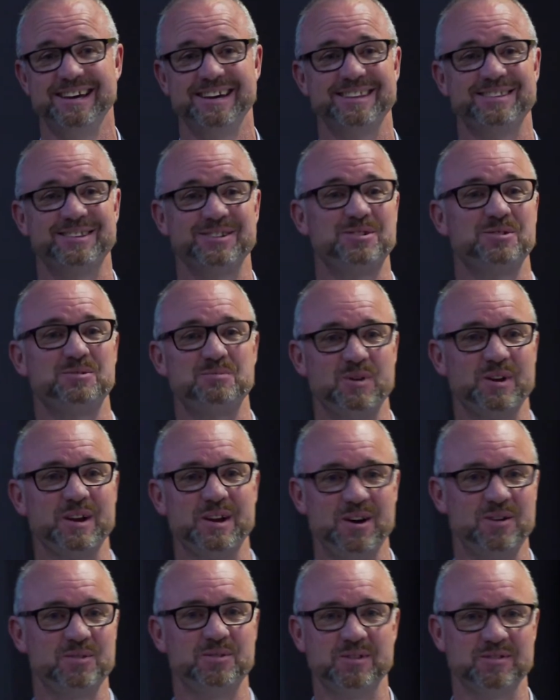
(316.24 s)
This is what a
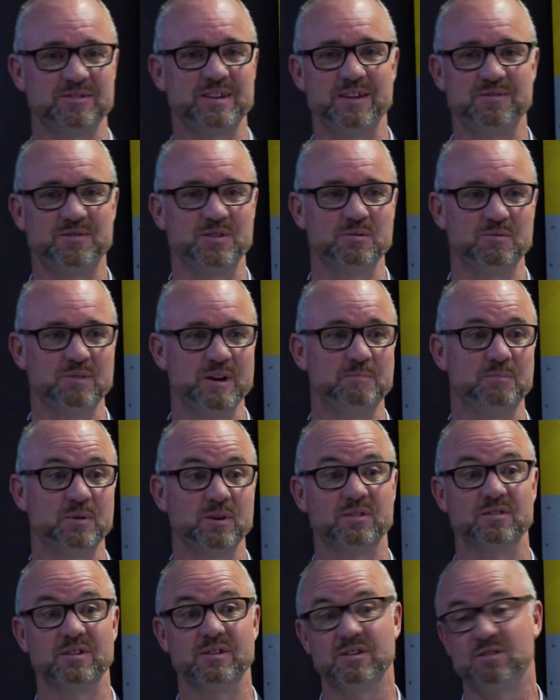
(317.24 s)
health and safety rep
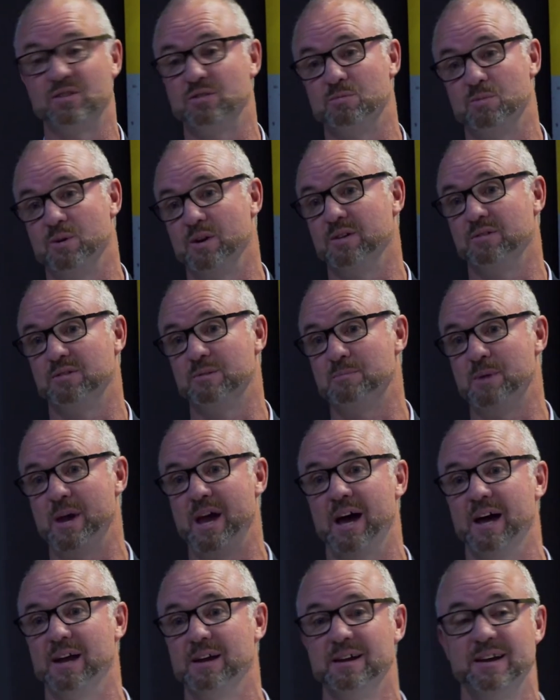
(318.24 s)
is, and this is what it's
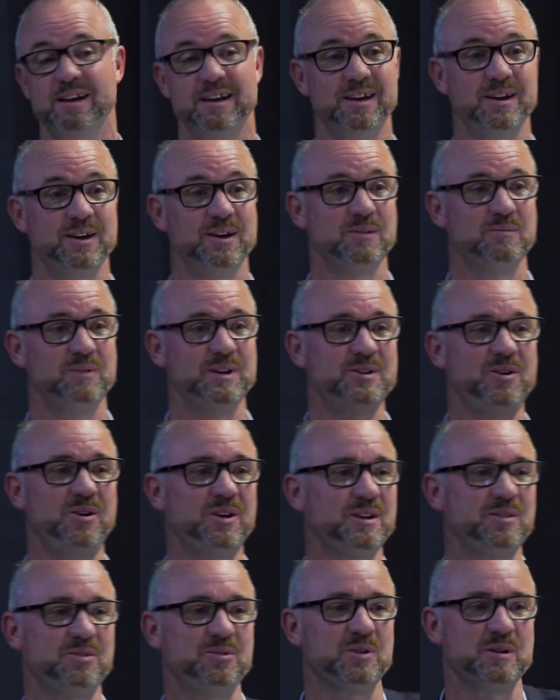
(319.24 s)
about. We
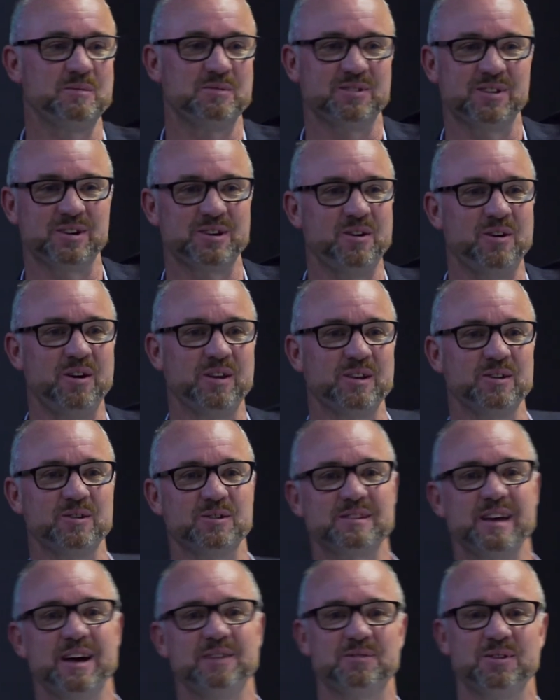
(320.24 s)
kind of thought he was the guy that
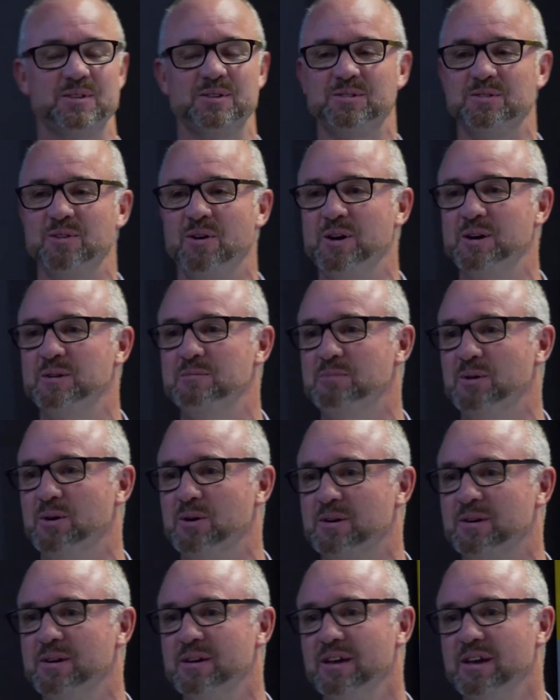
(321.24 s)
looked after the sign-in
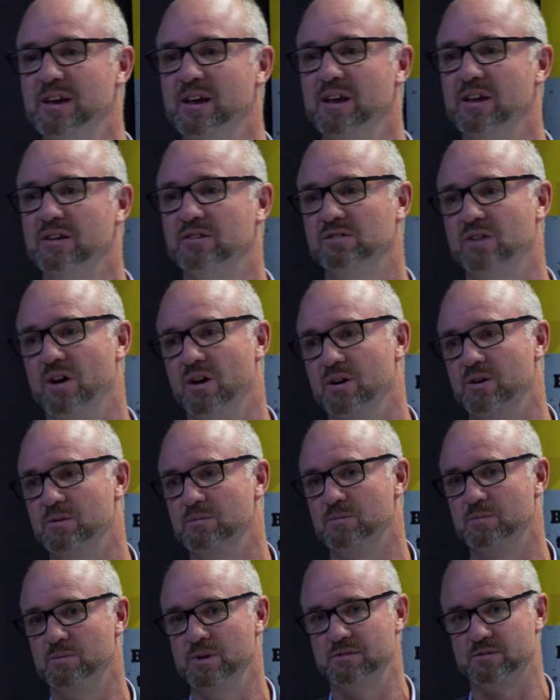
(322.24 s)
book. So
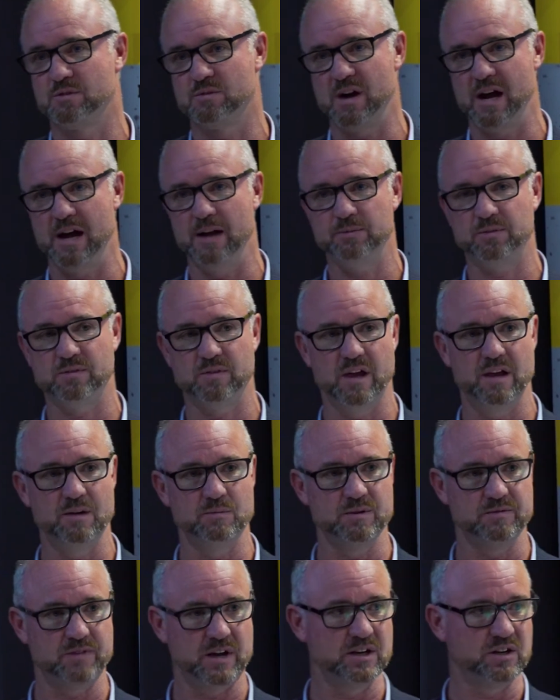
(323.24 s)
we've grasped that,
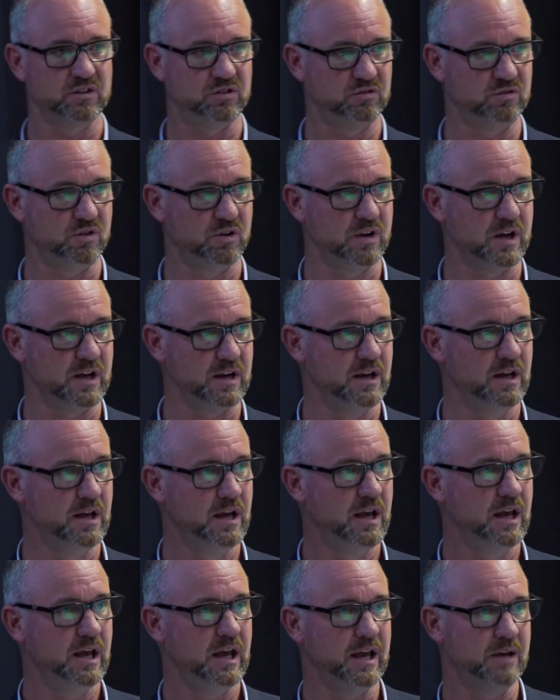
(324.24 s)
we've understood it,
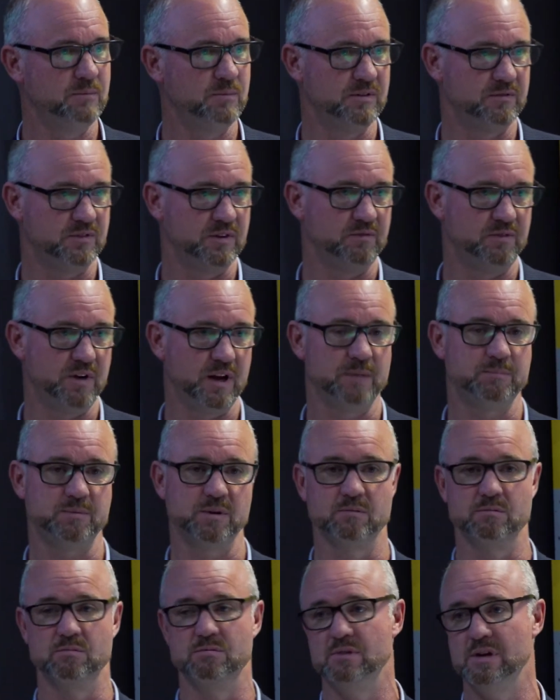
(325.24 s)
and we've developed
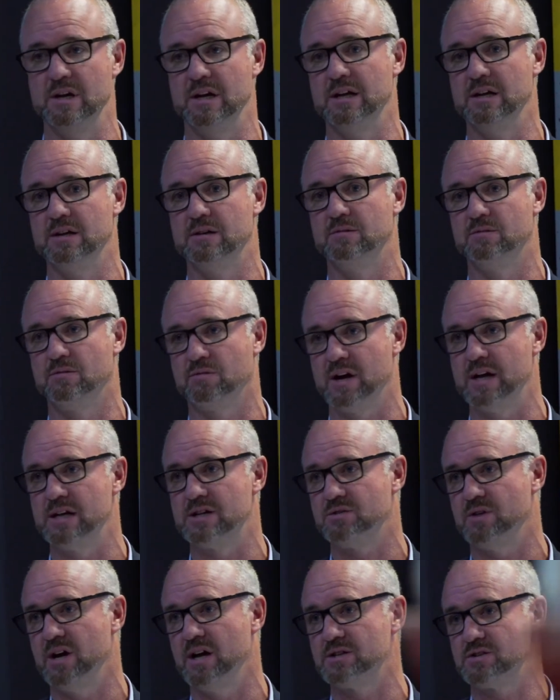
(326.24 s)
a really great
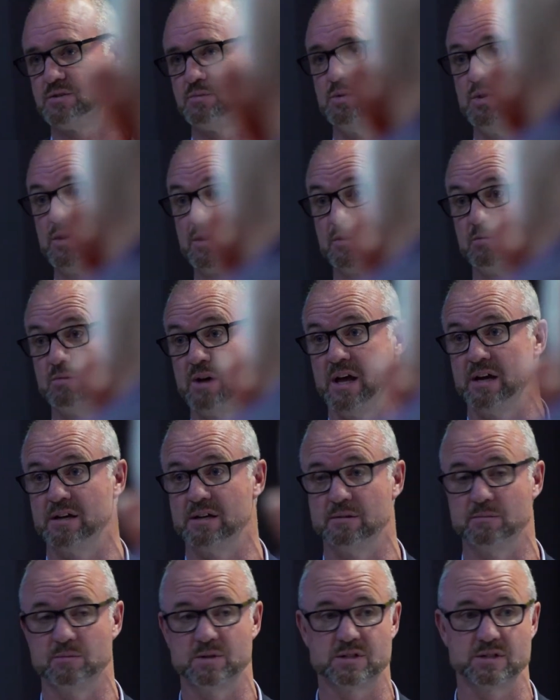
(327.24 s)
tranche of work around
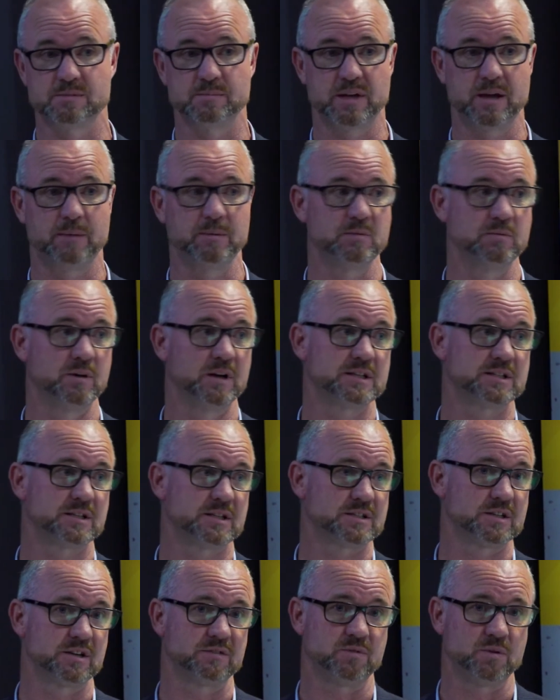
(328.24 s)
it, which is becoming really
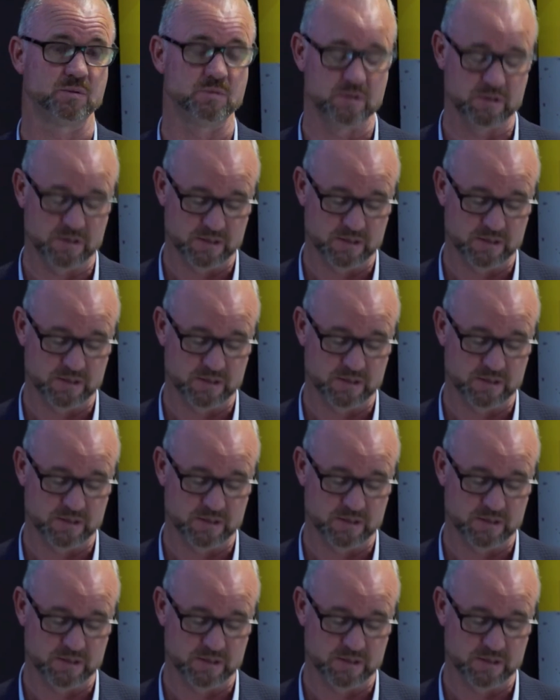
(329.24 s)
successful.